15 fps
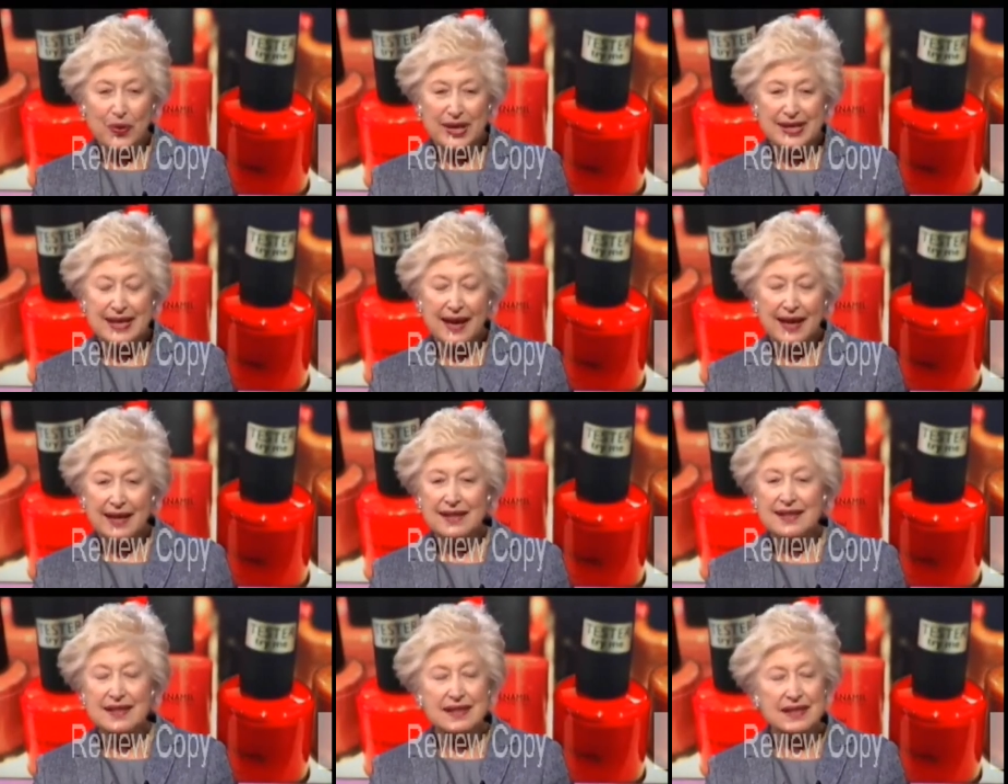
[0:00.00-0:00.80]
we're
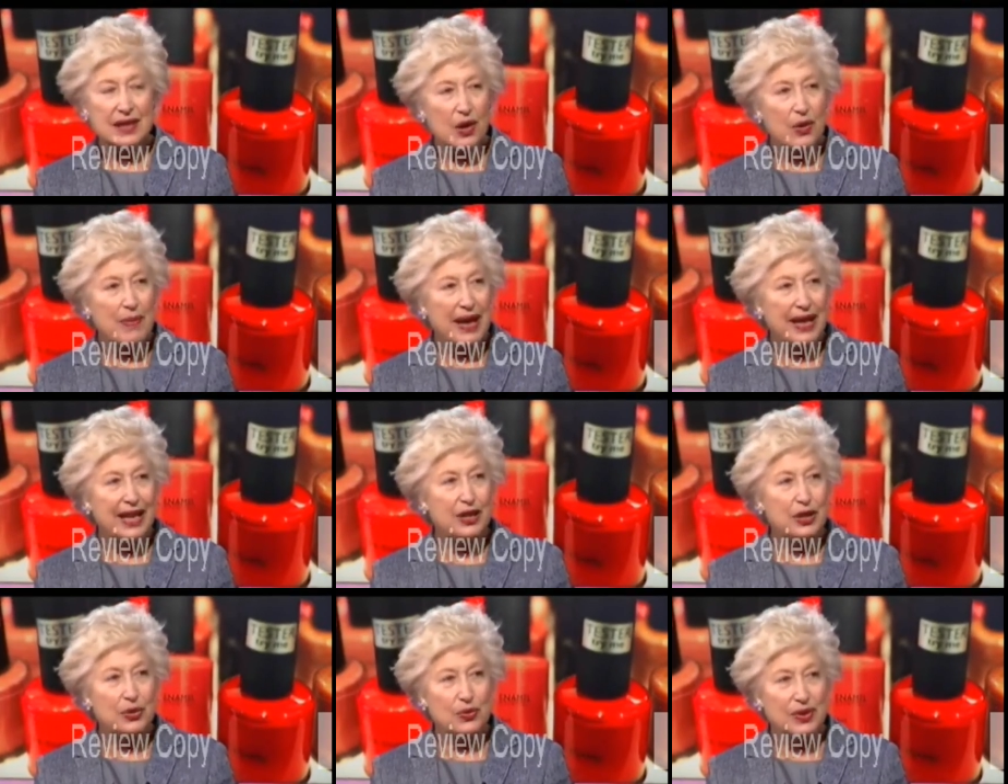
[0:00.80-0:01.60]
selling so
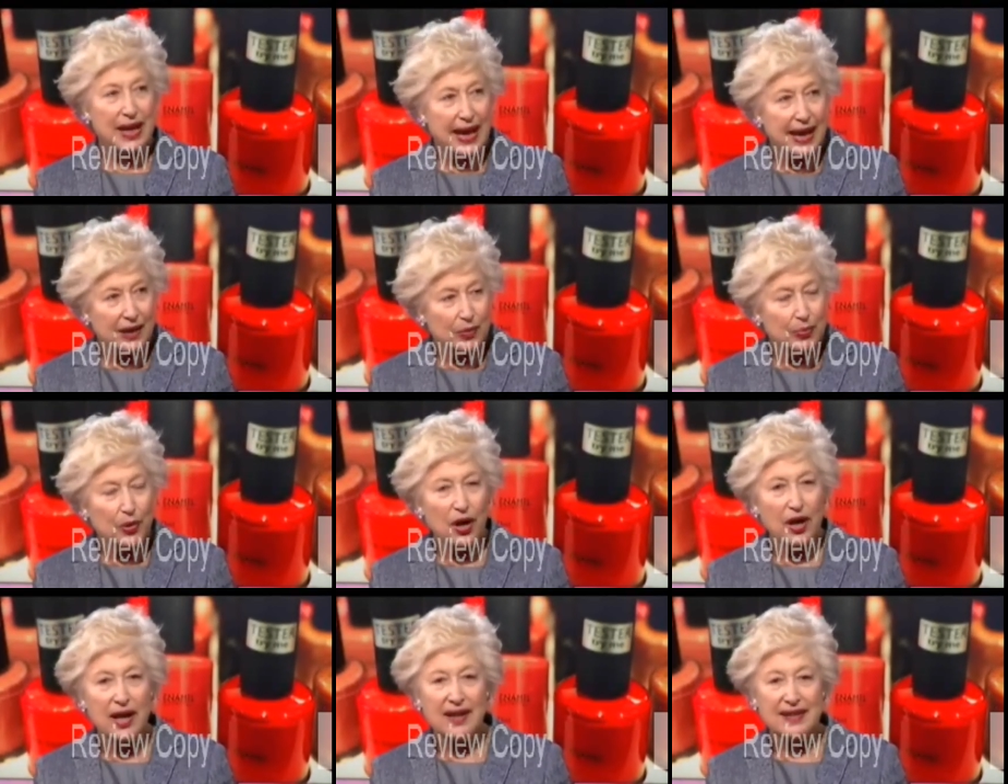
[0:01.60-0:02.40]
many new nail
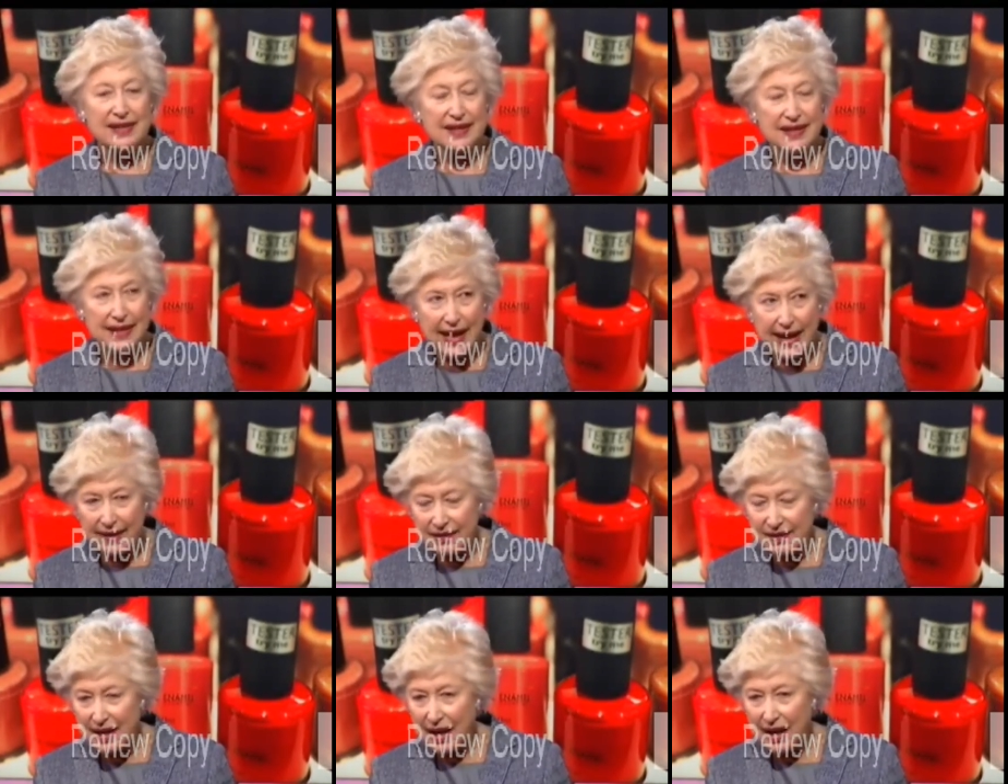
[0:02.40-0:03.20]
products and
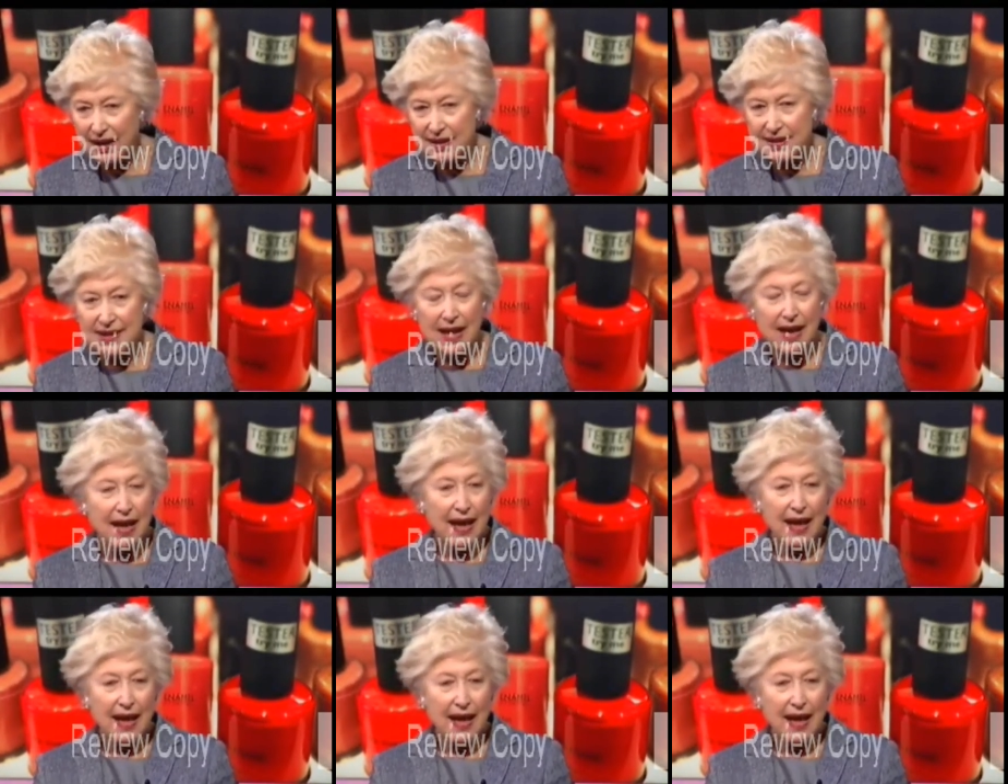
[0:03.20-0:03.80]
nail colors,